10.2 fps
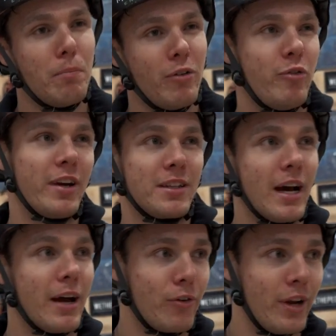perfect
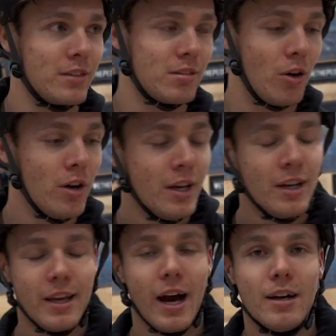that trick. So
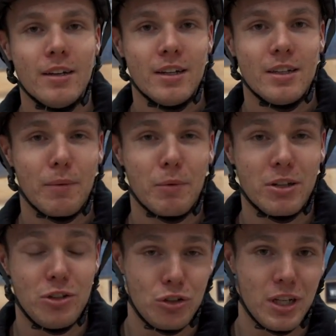yeah, I'm gonna
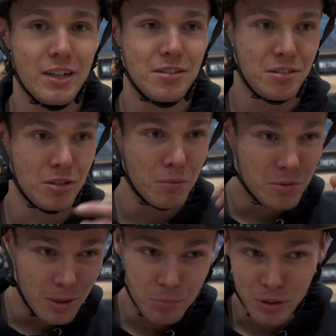teach you guys some
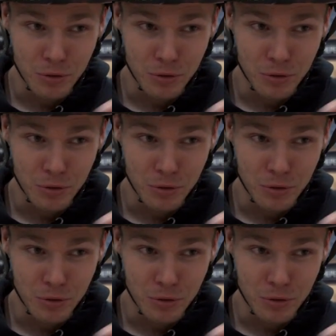tips and